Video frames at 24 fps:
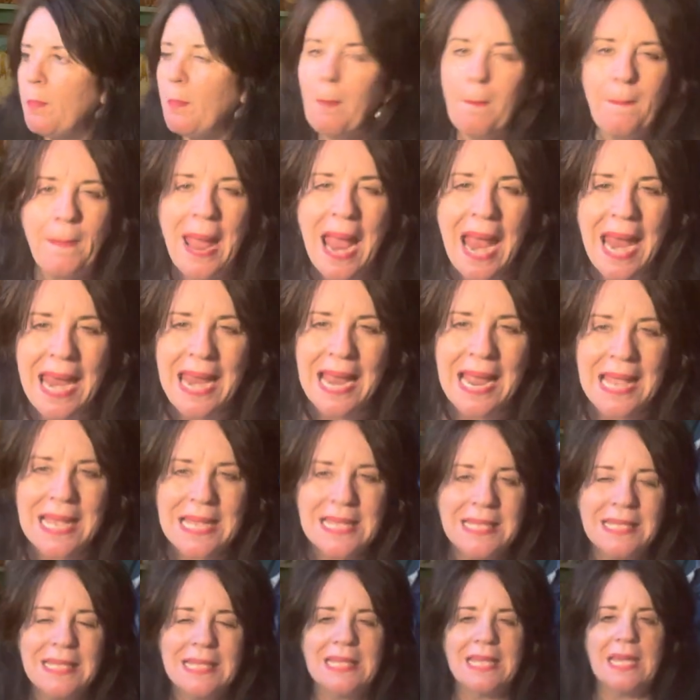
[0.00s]

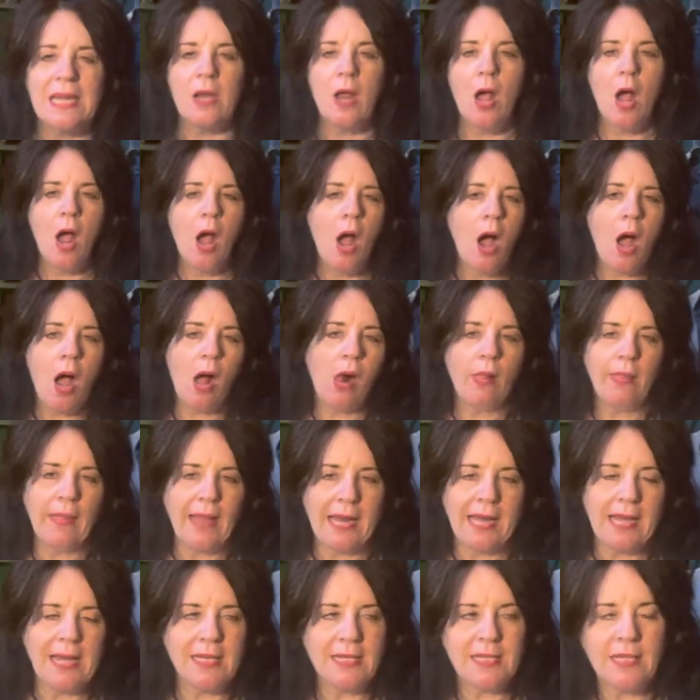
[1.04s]
pants and all that
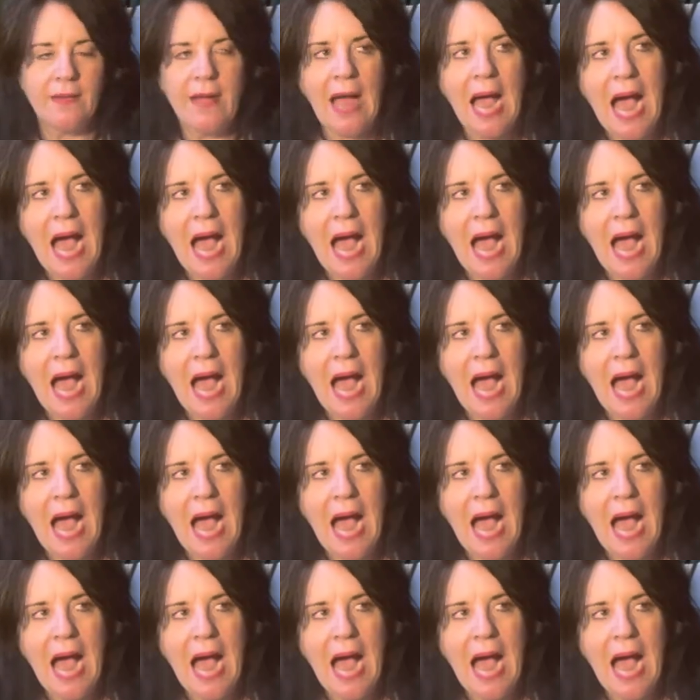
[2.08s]
kind of stuff.